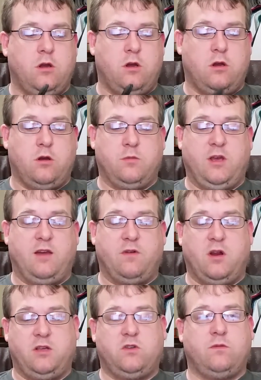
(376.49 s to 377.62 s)
They have a
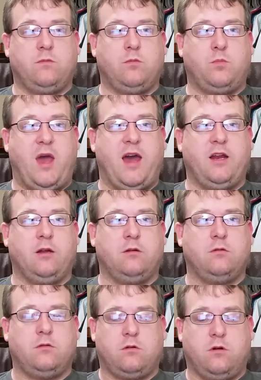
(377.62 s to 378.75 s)
nice padding
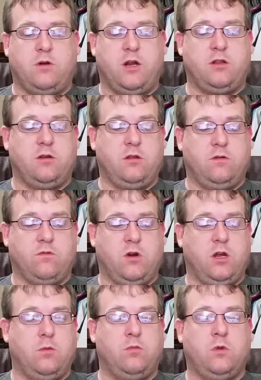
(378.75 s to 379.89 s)
around the
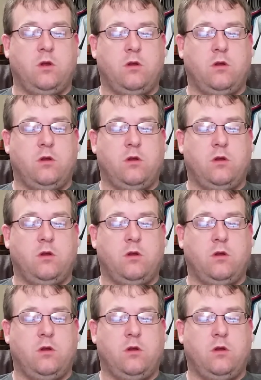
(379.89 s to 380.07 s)
rim